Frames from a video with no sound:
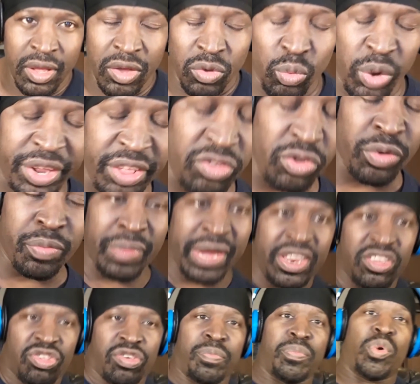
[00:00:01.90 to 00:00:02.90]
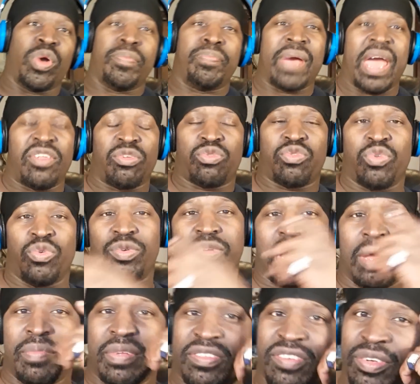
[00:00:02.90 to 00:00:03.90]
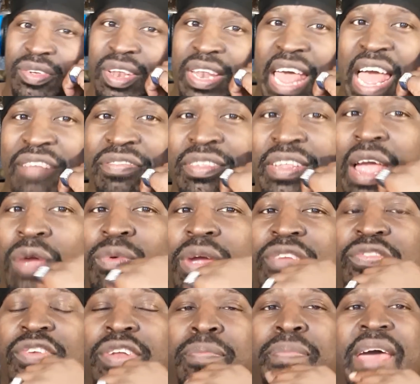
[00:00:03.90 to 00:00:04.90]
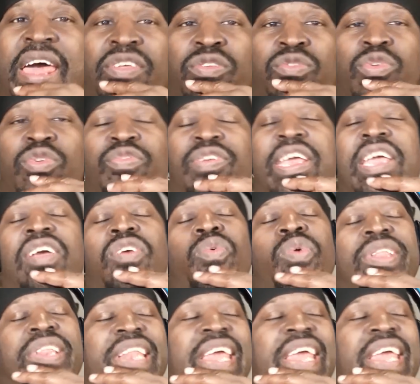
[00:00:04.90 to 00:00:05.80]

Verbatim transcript: What it do, man? It's your boy Battle Truth coming to you live and direct from the Battle Truth headquarters.